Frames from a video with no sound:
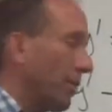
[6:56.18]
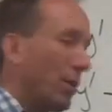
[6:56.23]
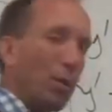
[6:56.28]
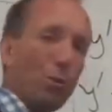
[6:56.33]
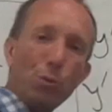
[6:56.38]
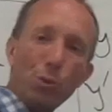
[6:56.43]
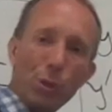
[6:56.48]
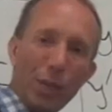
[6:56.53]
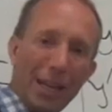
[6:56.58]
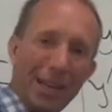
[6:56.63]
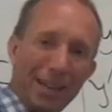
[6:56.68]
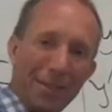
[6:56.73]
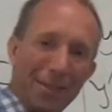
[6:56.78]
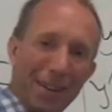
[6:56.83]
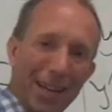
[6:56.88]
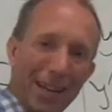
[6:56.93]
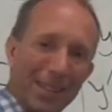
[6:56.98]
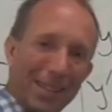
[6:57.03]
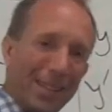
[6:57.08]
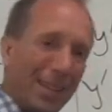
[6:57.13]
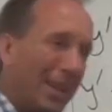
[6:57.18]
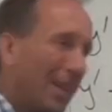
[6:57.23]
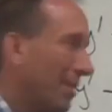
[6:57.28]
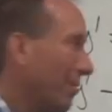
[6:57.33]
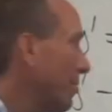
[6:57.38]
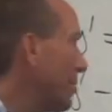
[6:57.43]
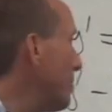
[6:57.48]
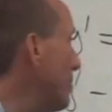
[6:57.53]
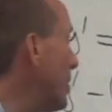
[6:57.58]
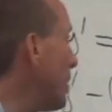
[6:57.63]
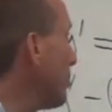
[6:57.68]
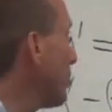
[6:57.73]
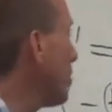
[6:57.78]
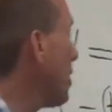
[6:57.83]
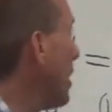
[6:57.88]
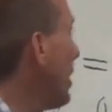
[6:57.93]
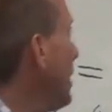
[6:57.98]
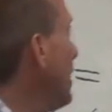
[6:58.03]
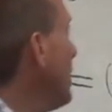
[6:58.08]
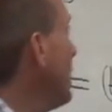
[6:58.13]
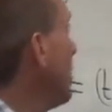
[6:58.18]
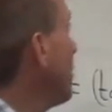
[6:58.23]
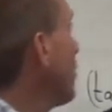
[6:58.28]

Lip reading: cosine of x, remember I